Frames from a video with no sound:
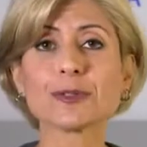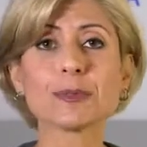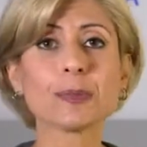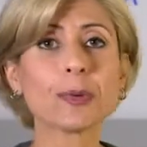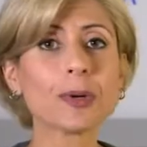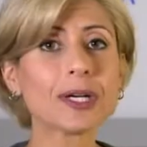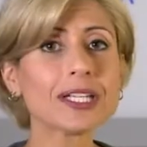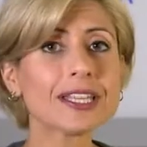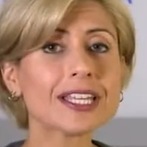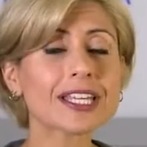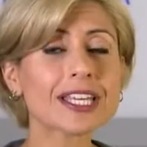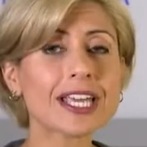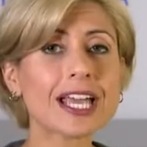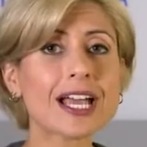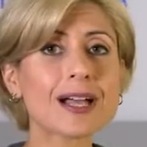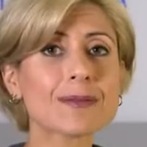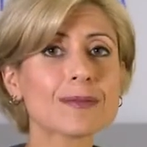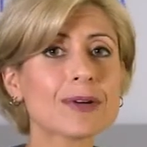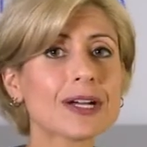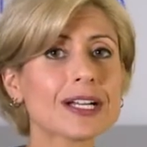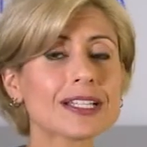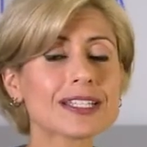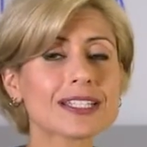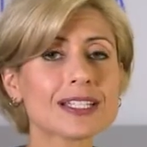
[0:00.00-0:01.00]
You point the
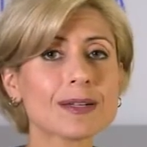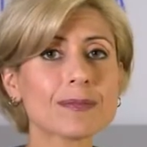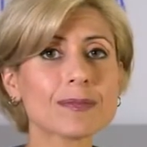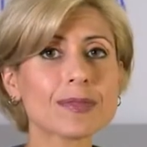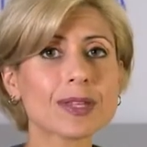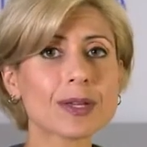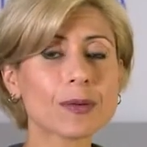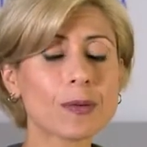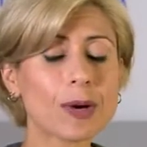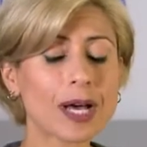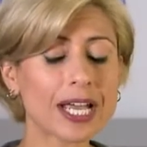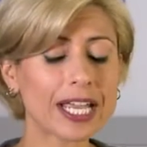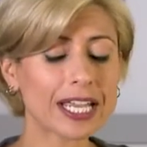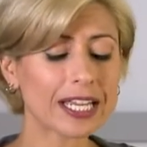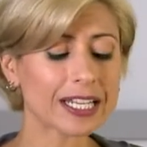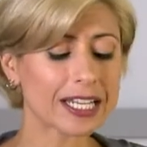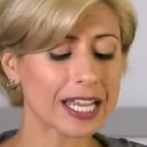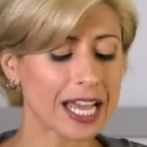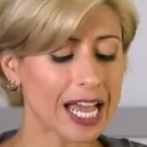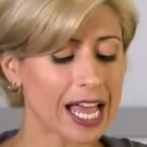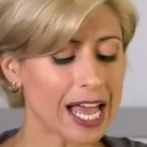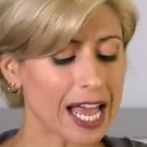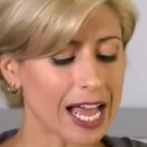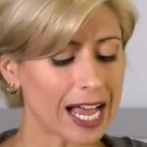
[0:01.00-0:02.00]
camera at something white,
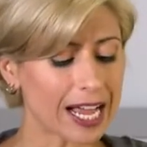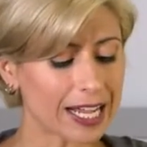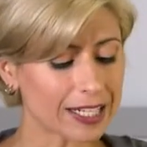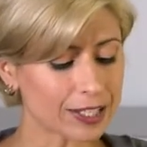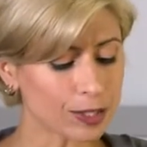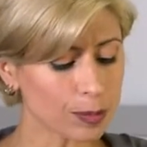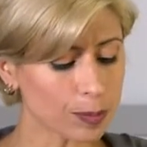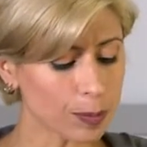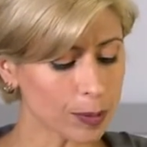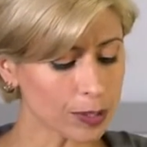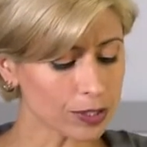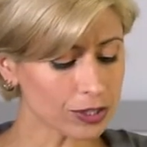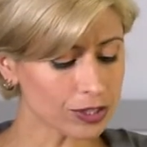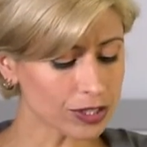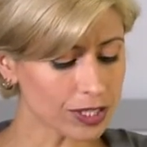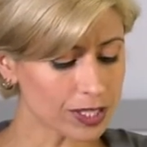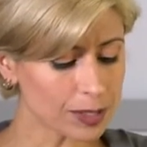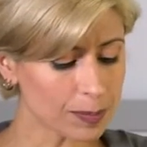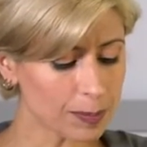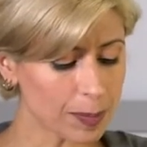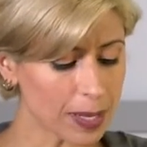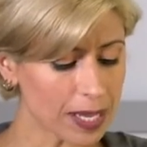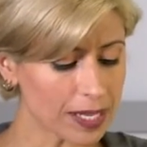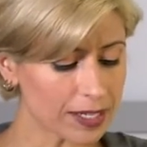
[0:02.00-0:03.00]
and you push
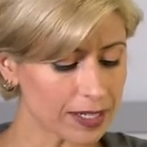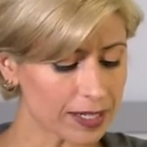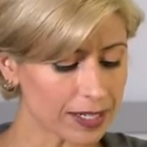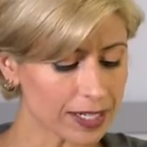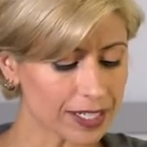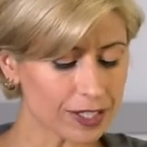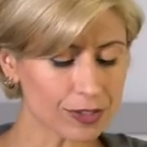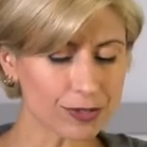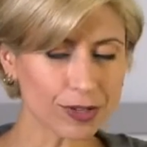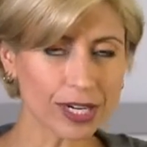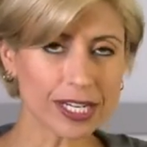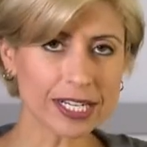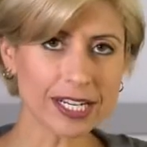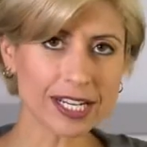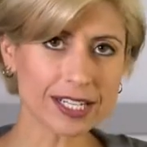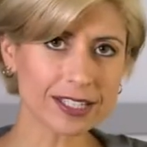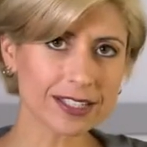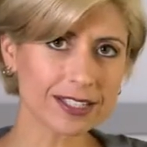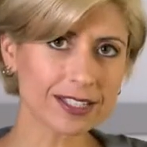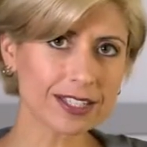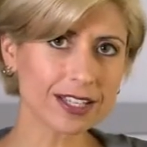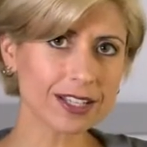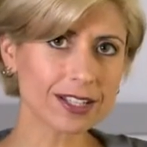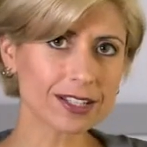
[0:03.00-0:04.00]
this button. It's right
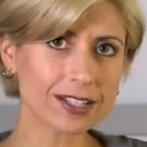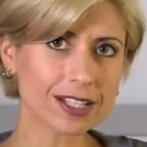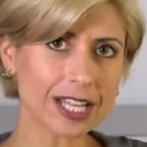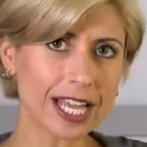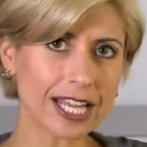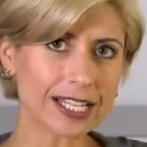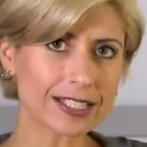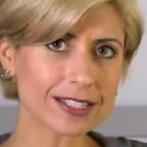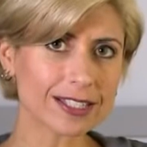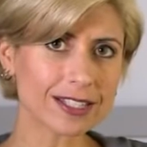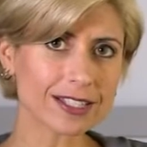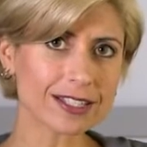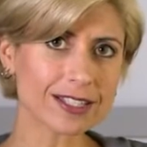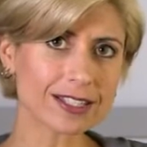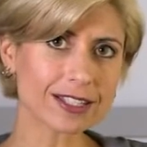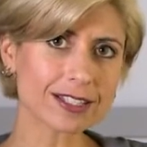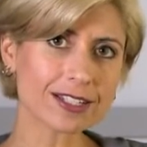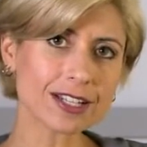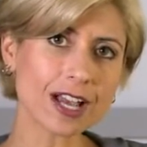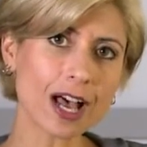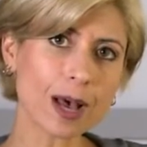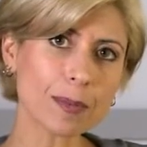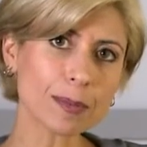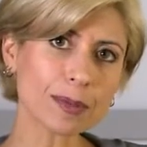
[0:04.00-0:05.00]
next to the lens. It's the
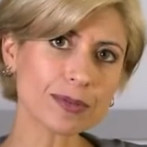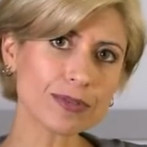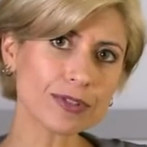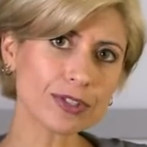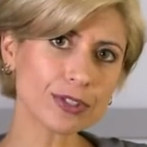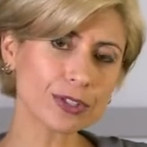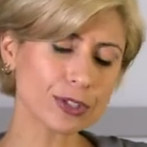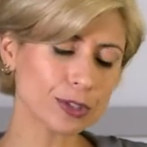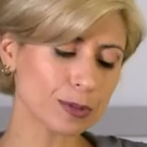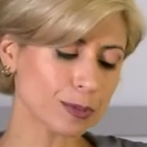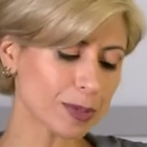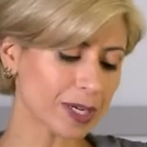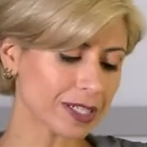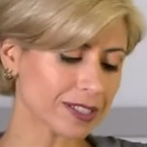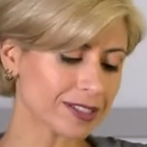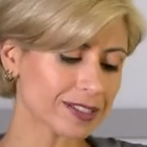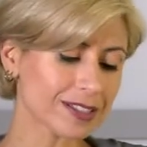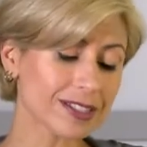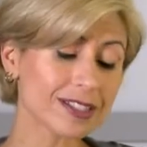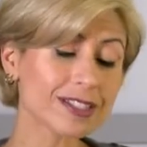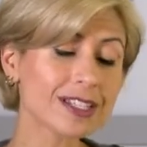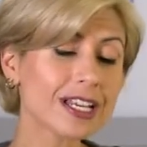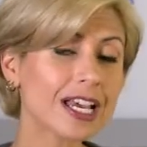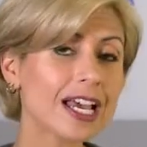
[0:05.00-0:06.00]
top of the 2
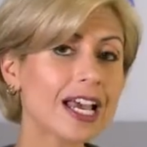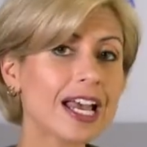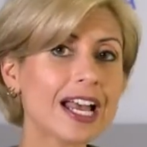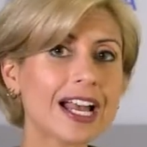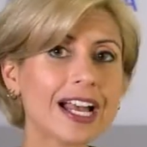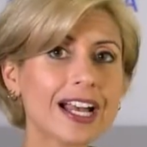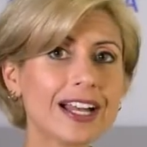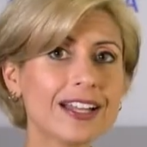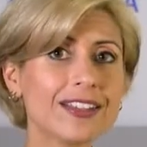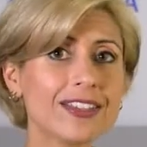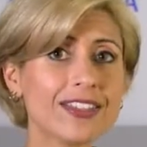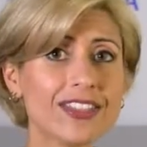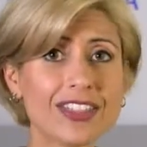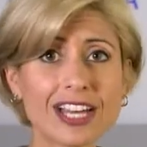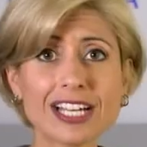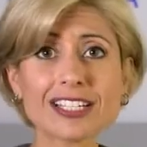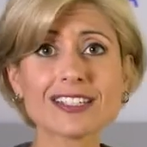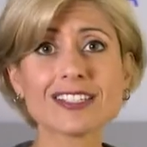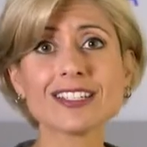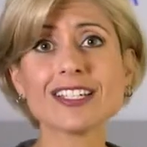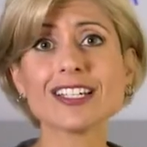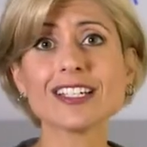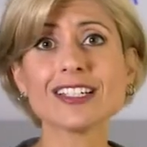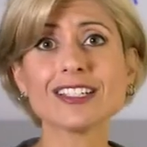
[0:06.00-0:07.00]
buttons. And
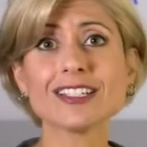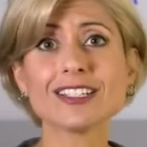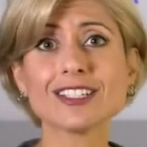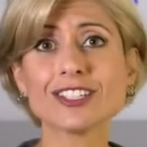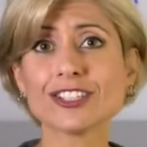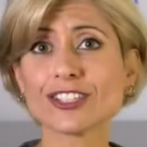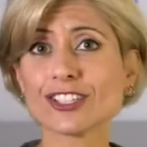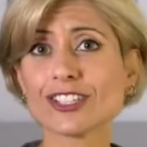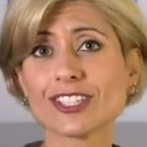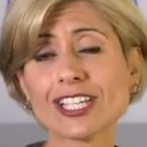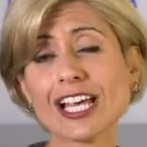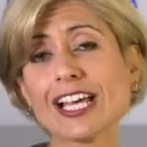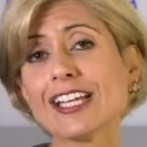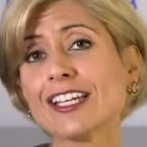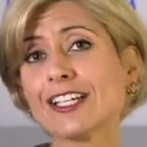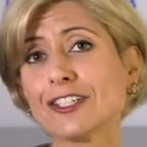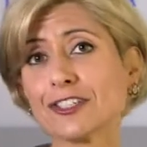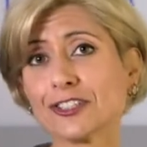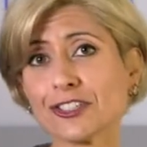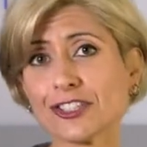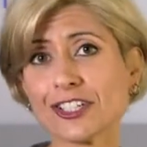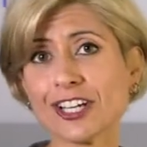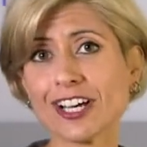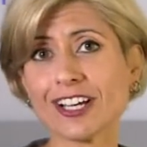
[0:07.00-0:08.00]
that's it. You're set
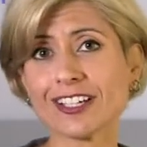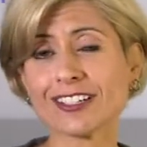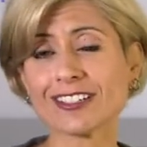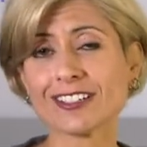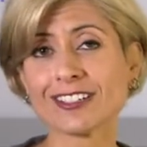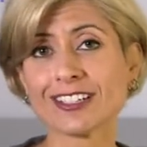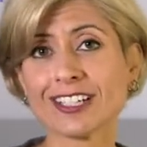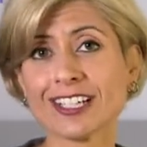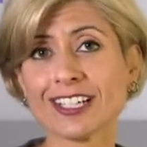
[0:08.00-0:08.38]
and you're done.